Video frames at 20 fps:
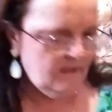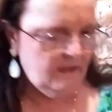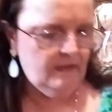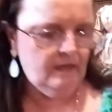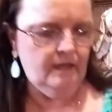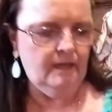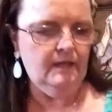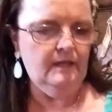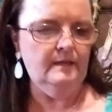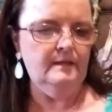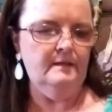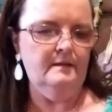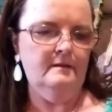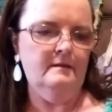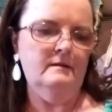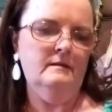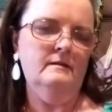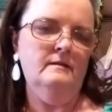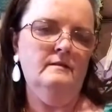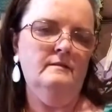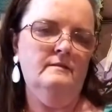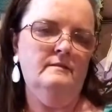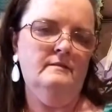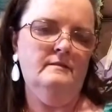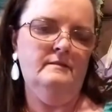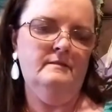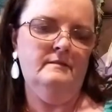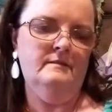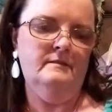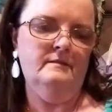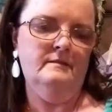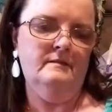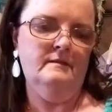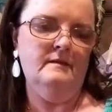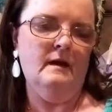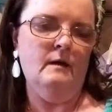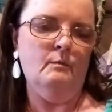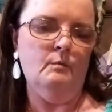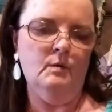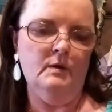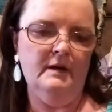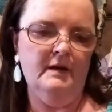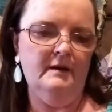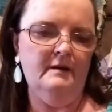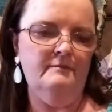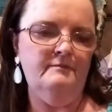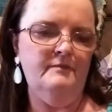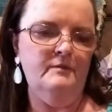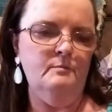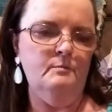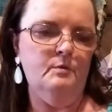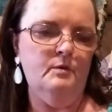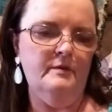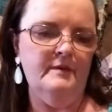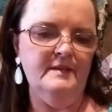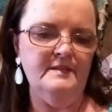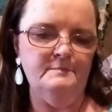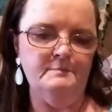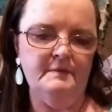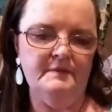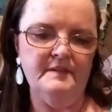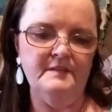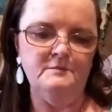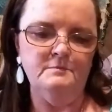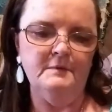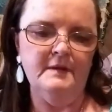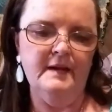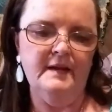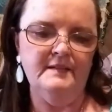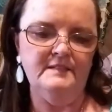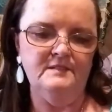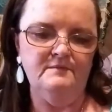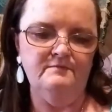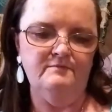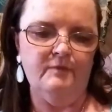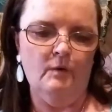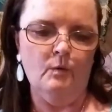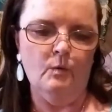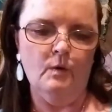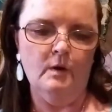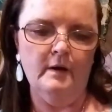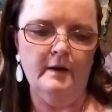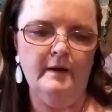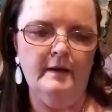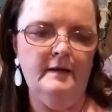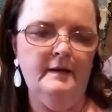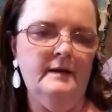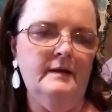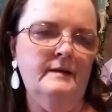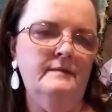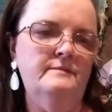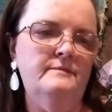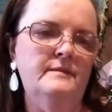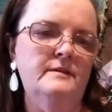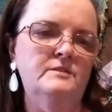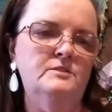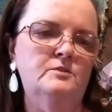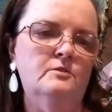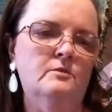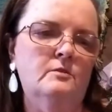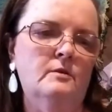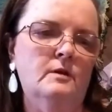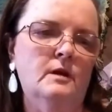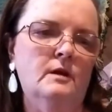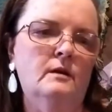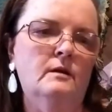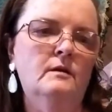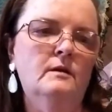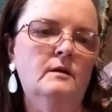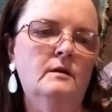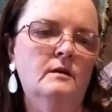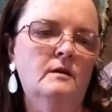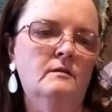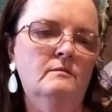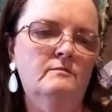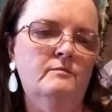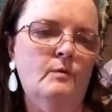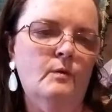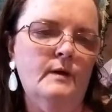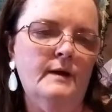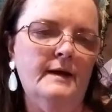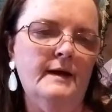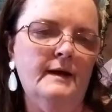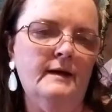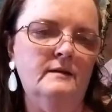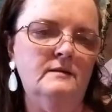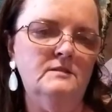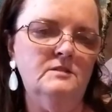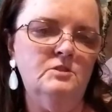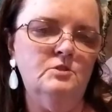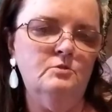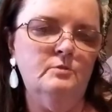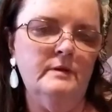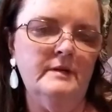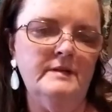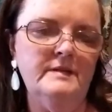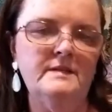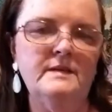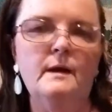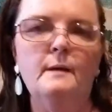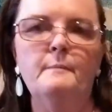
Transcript: And I wanted a few more of this, but this one has four in it. These are uh, four count treat